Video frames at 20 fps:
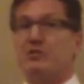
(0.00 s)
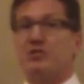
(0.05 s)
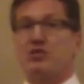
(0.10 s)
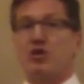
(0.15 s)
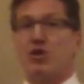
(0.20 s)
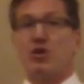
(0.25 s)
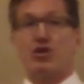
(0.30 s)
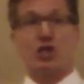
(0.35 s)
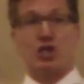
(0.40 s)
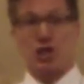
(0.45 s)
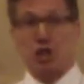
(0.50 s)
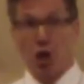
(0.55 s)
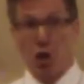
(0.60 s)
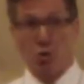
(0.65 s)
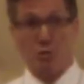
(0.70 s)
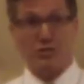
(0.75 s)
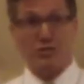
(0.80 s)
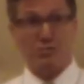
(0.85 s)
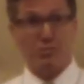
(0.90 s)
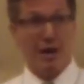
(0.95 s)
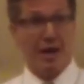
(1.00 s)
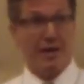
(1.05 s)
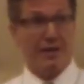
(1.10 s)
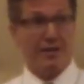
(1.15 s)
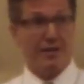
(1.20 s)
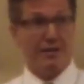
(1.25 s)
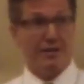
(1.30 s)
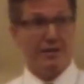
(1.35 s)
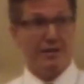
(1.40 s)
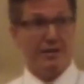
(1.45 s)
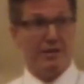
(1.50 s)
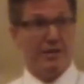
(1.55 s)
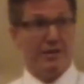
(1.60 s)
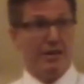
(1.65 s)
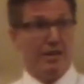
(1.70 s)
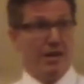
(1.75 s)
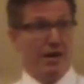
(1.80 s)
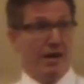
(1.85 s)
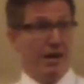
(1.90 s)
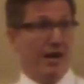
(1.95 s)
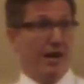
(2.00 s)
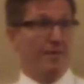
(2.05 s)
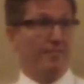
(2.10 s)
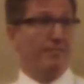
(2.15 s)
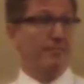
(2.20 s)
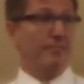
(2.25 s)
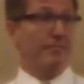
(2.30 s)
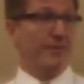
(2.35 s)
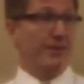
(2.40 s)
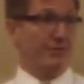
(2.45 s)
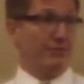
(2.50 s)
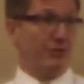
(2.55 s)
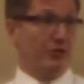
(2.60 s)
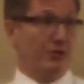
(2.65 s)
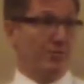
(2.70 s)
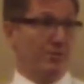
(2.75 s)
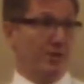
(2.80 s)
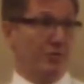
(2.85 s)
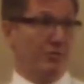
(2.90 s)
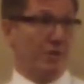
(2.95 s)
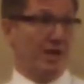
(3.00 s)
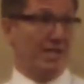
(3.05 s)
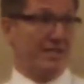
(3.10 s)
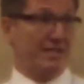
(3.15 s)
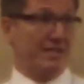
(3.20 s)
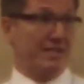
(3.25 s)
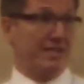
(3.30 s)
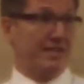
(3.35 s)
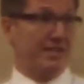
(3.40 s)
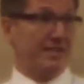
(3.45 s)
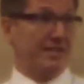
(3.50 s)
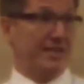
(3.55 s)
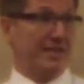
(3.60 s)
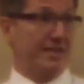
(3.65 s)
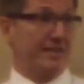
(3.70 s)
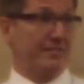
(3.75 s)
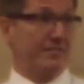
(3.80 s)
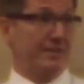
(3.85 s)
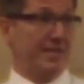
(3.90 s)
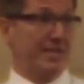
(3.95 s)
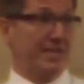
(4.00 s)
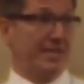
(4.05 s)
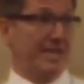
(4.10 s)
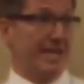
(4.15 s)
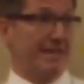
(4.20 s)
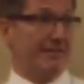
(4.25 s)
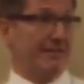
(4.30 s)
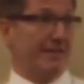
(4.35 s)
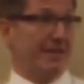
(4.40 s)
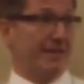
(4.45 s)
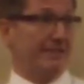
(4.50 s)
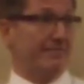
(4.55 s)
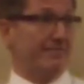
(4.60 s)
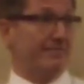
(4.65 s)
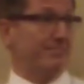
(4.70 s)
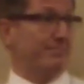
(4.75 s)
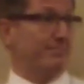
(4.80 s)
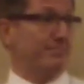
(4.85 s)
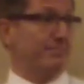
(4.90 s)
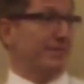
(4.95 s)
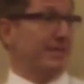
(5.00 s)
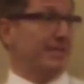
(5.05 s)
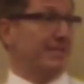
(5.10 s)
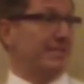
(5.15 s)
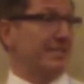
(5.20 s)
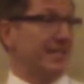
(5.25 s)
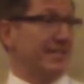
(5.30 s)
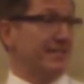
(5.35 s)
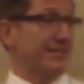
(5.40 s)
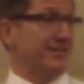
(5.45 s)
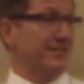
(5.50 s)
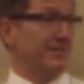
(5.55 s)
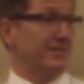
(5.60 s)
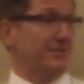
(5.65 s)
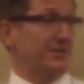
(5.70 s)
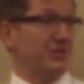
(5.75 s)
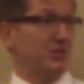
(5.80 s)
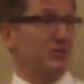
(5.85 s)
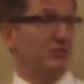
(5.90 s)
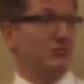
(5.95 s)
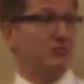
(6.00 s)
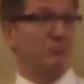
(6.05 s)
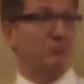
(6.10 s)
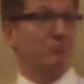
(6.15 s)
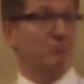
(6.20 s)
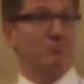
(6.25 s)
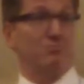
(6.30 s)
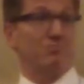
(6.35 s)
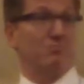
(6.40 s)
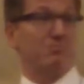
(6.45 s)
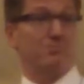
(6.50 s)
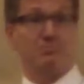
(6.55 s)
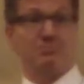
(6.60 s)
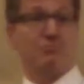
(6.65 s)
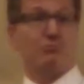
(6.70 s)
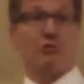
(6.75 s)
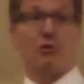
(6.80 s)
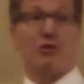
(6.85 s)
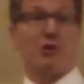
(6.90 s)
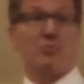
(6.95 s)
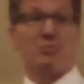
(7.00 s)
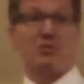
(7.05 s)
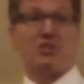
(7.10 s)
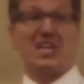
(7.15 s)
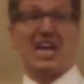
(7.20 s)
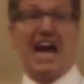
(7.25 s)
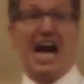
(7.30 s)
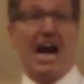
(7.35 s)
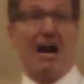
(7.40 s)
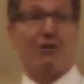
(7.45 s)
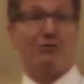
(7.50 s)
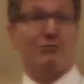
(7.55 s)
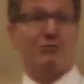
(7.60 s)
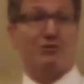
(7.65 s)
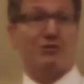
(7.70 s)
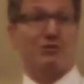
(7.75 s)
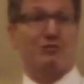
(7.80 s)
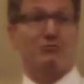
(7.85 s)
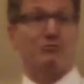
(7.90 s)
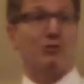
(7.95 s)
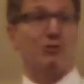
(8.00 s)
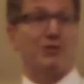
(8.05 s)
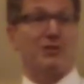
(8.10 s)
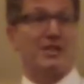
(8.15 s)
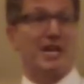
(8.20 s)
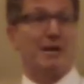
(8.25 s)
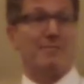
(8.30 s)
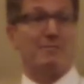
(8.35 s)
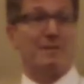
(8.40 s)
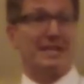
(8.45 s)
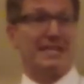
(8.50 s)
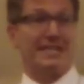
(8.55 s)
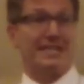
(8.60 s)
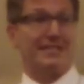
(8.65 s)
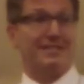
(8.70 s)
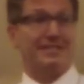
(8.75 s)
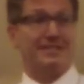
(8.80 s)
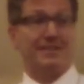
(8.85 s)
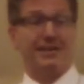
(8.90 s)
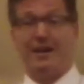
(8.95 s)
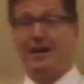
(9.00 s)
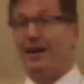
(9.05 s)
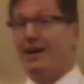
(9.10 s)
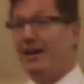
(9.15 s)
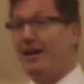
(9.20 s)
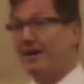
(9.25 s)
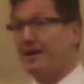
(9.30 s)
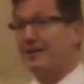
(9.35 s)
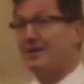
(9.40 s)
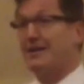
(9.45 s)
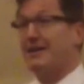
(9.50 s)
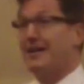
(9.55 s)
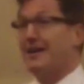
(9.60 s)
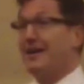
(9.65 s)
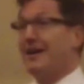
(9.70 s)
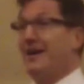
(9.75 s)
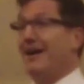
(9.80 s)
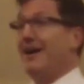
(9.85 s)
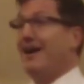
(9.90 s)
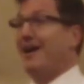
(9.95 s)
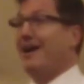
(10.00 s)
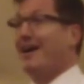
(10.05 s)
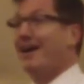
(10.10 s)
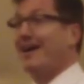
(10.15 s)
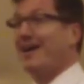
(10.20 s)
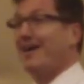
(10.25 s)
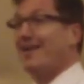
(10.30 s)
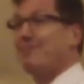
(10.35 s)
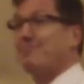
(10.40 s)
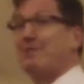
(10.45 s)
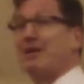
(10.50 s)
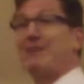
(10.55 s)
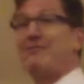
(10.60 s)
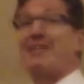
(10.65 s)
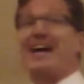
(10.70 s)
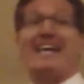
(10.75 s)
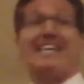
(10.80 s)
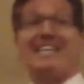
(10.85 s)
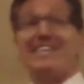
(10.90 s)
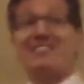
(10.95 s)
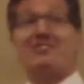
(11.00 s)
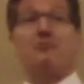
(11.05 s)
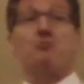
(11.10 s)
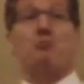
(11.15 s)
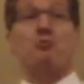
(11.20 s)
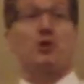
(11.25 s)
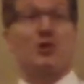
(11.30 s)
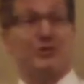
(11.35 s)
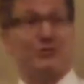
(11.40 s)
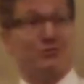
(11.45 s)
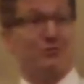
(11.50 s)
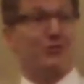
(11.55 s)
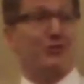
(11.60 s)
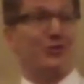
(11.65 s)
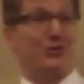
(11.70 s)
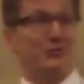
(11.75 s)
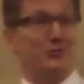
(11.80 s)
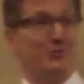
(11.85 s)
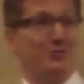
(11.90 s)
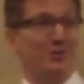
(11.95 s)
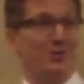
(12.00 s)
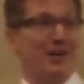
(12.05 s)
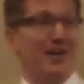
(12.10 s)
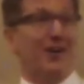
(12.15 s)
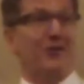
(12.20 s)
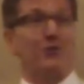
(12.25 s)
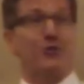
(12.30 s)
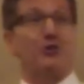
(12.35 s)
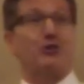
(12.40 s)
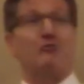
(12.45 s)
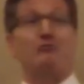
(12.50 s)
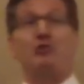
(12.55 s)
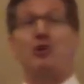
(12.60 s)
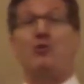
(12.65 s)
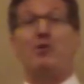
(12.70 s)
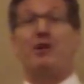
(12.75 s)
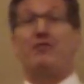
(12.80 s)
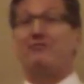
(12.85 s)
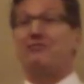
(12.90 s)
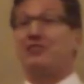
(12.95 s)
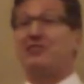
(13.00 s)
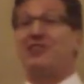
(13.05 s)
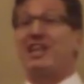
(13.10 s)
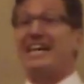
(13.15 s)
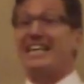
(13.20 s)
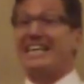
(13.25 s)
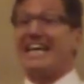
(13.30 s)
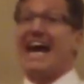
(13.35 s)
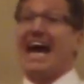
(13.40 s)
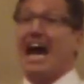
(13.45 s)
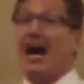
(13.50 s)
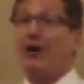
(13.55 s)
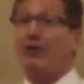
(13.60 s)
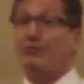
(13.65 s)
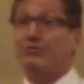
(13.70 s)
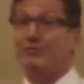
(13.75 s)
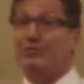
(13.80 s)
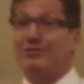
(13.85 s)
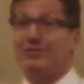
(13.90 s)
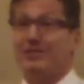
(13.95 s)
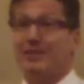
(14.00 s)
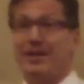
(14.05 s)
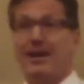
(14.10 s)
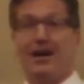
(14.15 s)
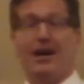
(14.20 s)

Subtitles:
it's called a yoked model. If you're a Midwest kid like me, that makes sense because you've grown up with cows and you know what that means. But if that doesn't work for you, or you don't want to feel like cows,